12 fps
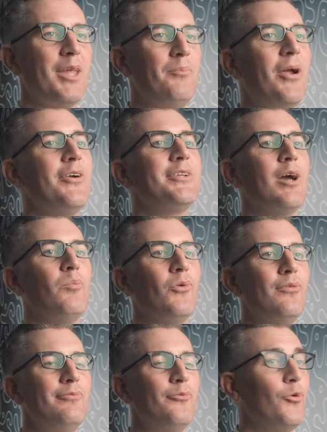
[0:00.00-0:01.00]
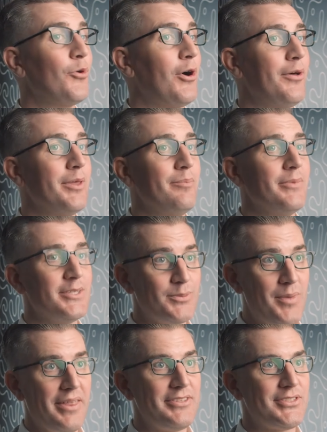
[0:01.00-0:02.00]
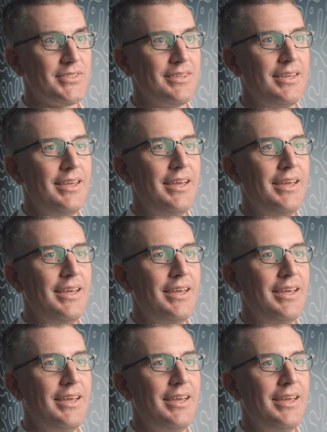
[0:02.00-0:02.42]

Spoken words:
A married couple, we'll call them the Smiths,